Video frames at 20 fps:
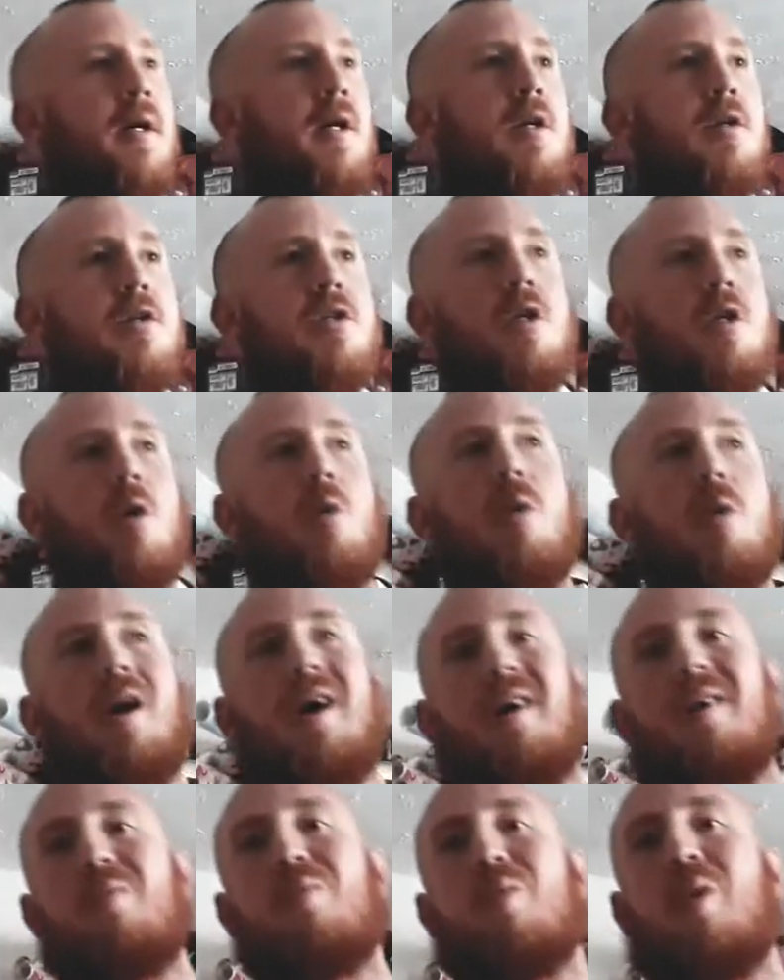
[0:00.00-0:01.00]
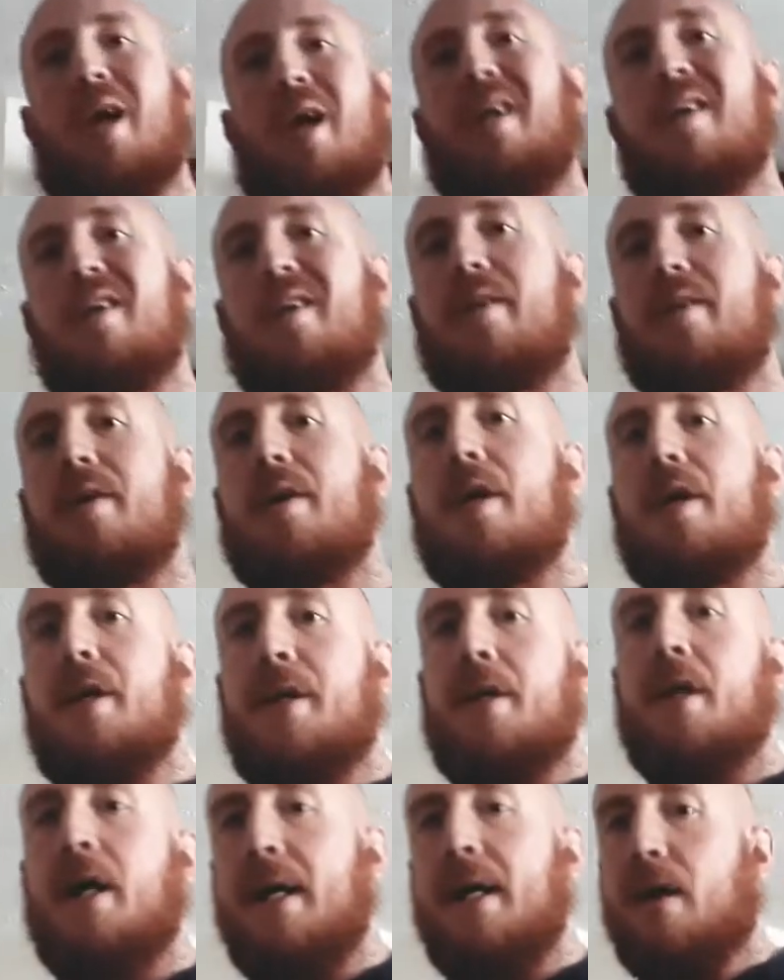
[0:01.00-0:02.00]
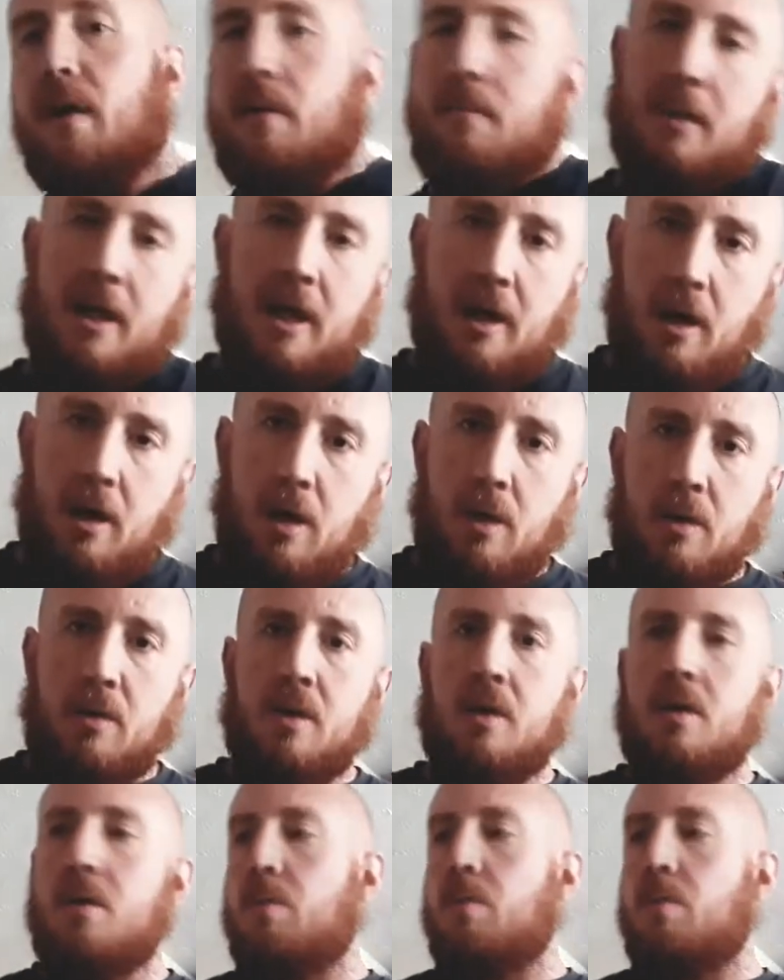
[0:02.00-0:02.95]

so I went at night on my own